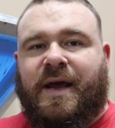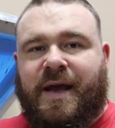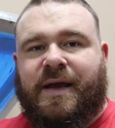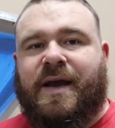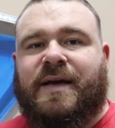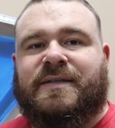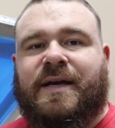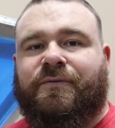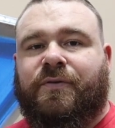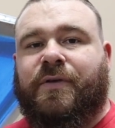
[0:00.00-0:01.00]
Hey guys,
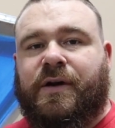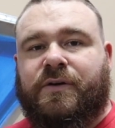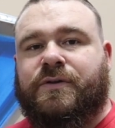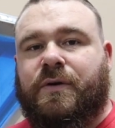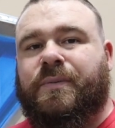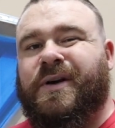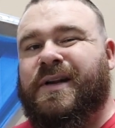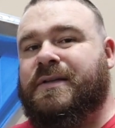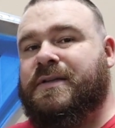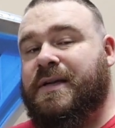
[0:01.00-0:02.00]
Ken from Vendor Screen
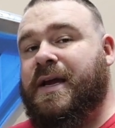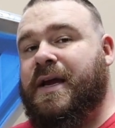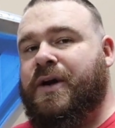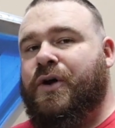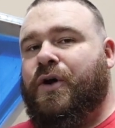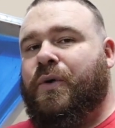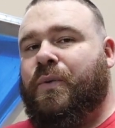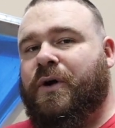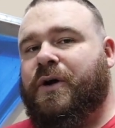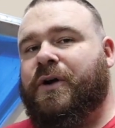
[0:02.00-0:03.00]
Printing. Today
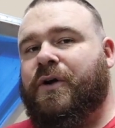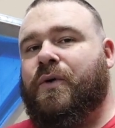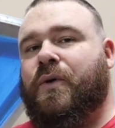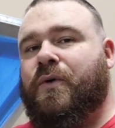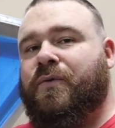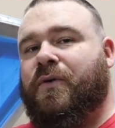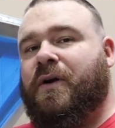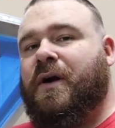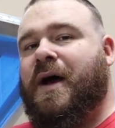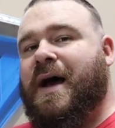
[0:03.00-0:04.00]
we're going to go
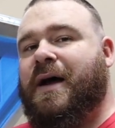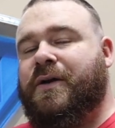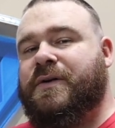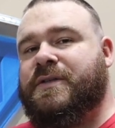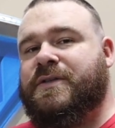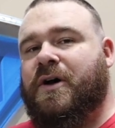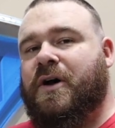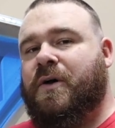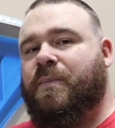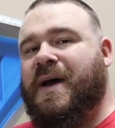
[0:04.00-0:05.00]
over how to
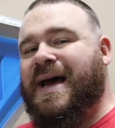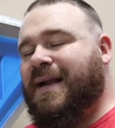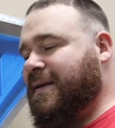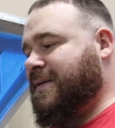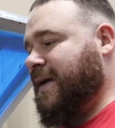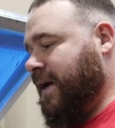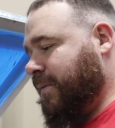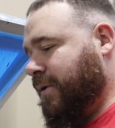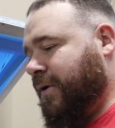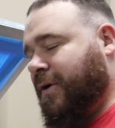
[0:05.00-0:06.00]
install pallet tape,
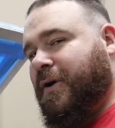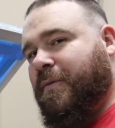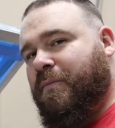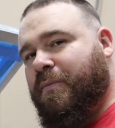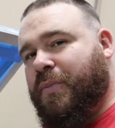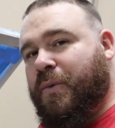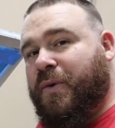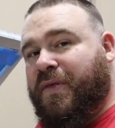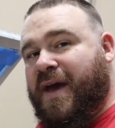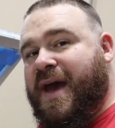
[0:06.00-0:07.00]
but
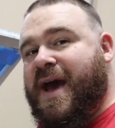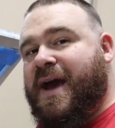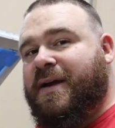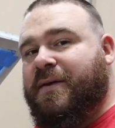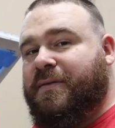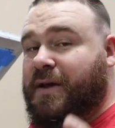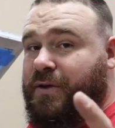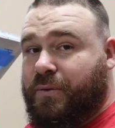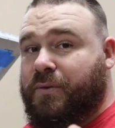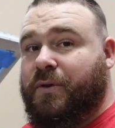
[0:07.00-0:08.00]
with a hack that
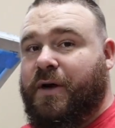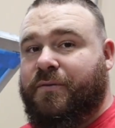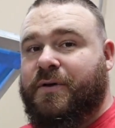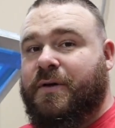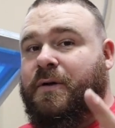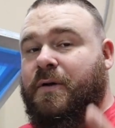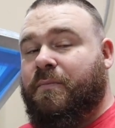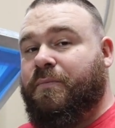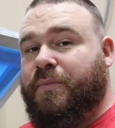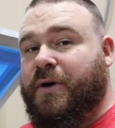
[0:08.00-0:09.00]
you will love.
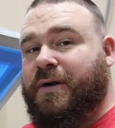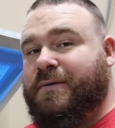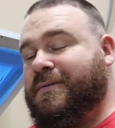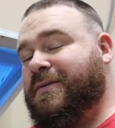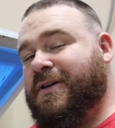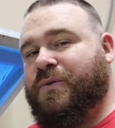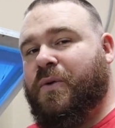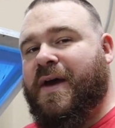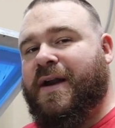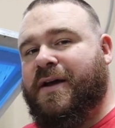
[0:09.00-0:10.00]
But let's roll
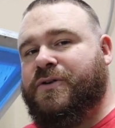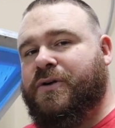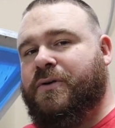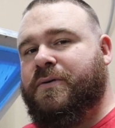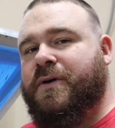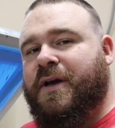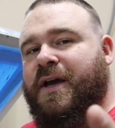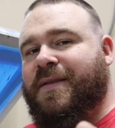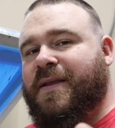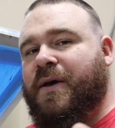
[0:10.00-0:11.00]
that intro
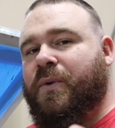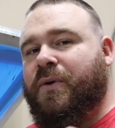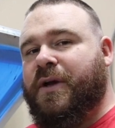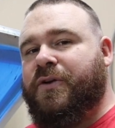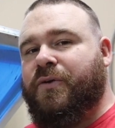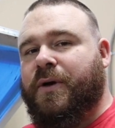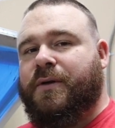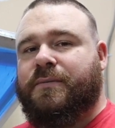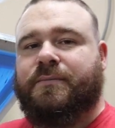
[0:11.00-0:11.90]
and then we'll get to it.